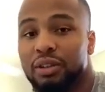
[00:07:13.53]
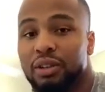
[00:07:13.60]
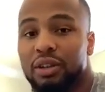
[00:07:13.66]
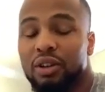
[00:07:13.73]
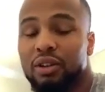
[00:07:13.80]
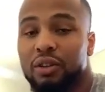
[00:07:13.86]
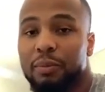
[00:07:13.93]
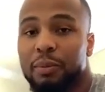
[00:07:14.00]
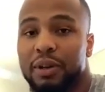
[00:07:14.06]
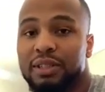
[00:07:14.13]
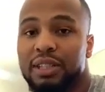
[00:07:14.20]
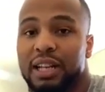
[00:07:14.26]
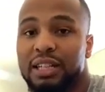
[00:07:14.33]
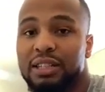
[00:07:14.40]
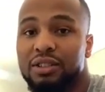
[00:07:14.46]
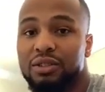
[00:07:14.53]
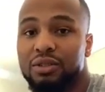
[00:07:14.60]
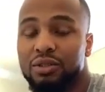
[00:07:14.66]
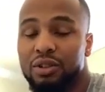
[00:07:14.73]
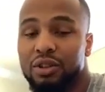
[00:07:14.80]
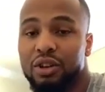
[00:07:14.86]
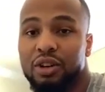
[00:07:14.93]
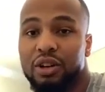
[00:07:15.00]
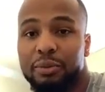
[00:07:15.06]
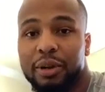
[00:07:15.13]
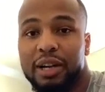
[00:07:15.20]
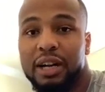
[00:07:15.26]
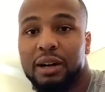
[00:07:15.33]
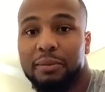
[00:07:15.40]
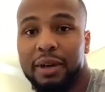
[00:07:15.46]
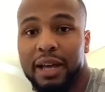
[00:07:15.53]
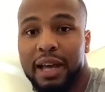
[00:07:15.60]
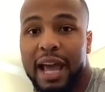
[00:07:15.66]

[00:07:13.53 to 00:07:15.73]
you know, the person that you're going to become